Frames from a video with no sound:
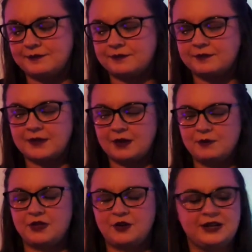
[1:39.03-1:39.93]
But
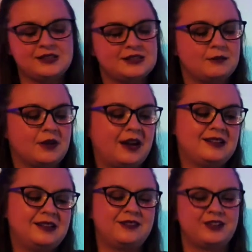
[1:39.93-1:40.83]
there is some kind
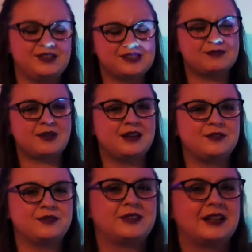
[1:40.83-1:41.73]
of there is some kind of
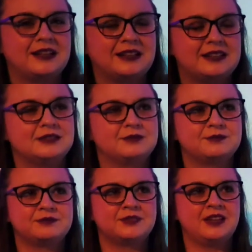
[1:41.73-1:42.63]
uh,
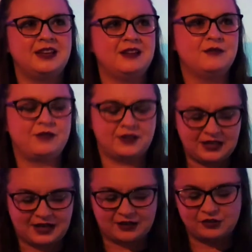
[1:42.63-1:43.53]
funky
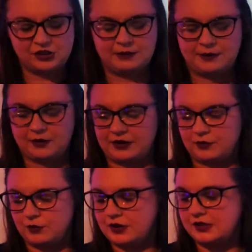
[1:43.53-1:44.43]
energy about it. We're
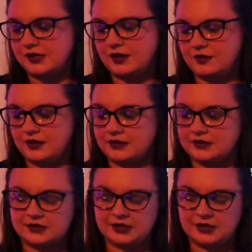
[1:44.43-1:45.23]
going to take a look and see.